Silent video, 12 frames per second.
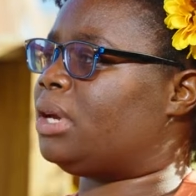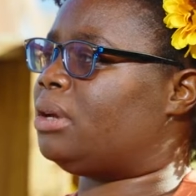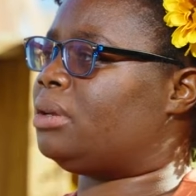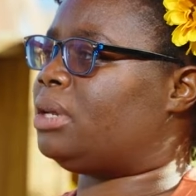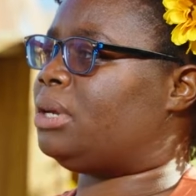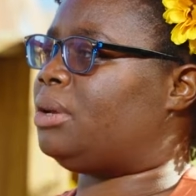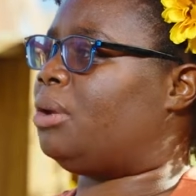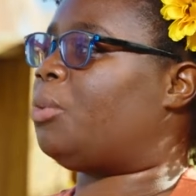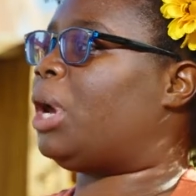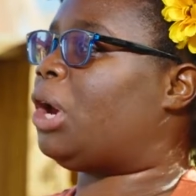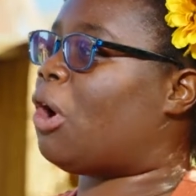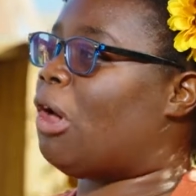in a
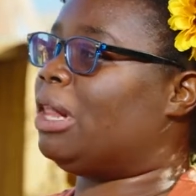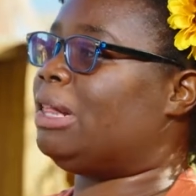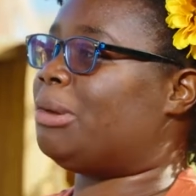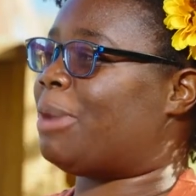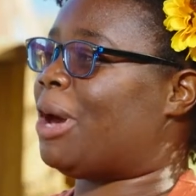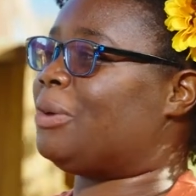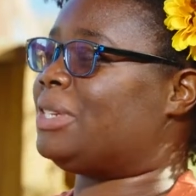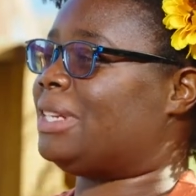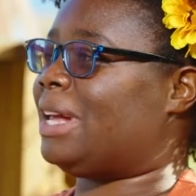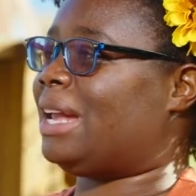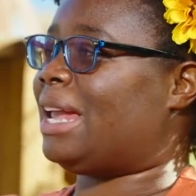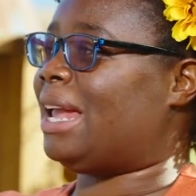way calling them out to,
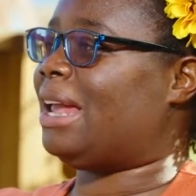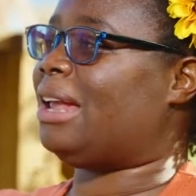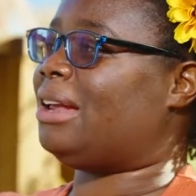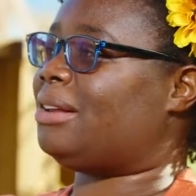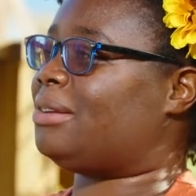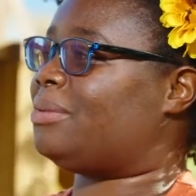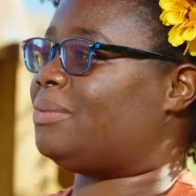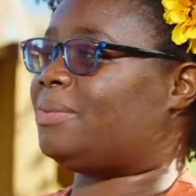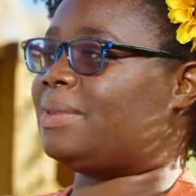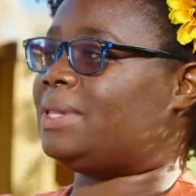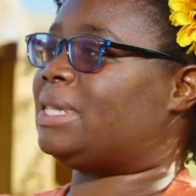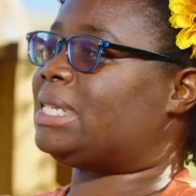like, hey,
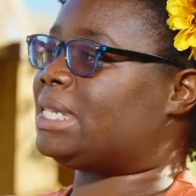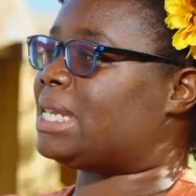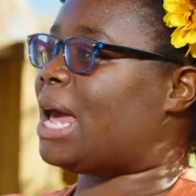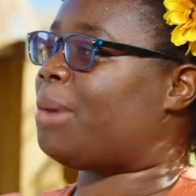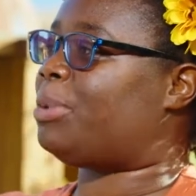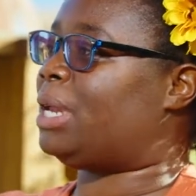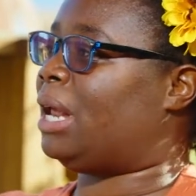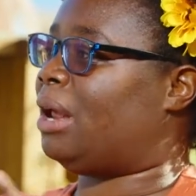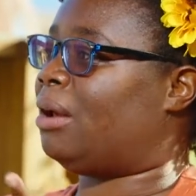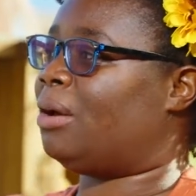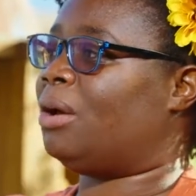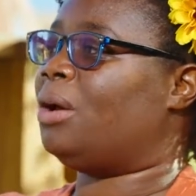this is
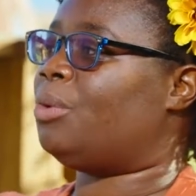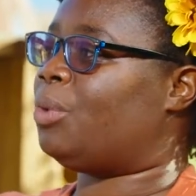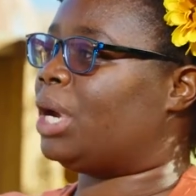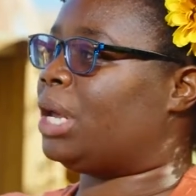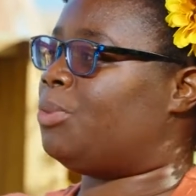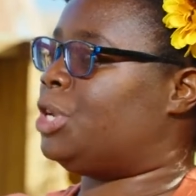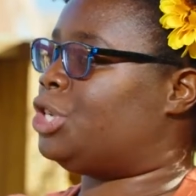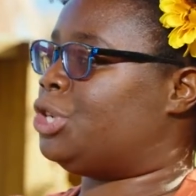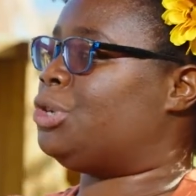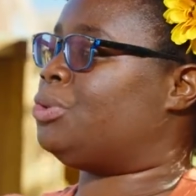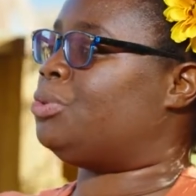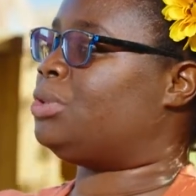happening, what can we
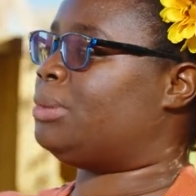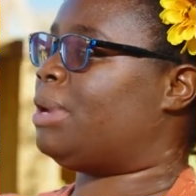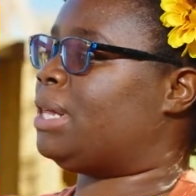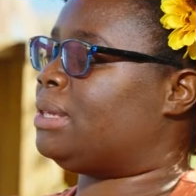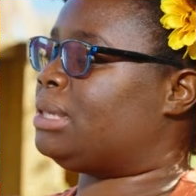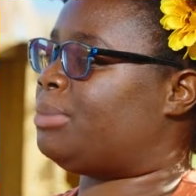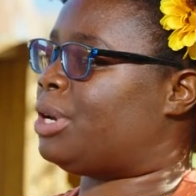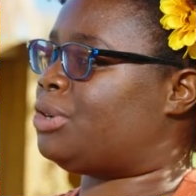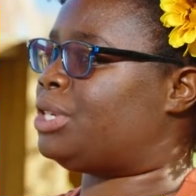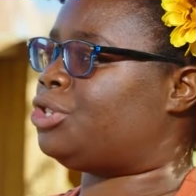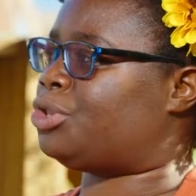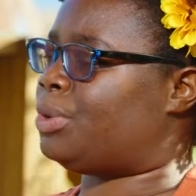do to make this a better
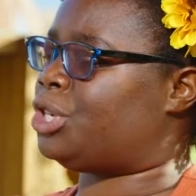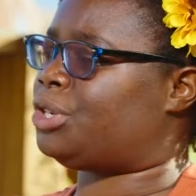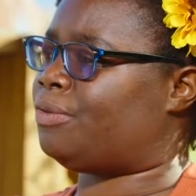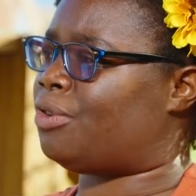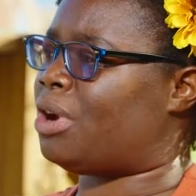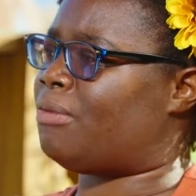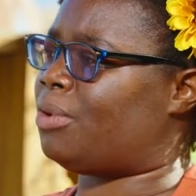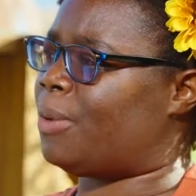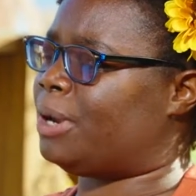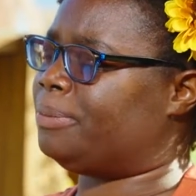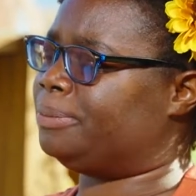situation for everyone?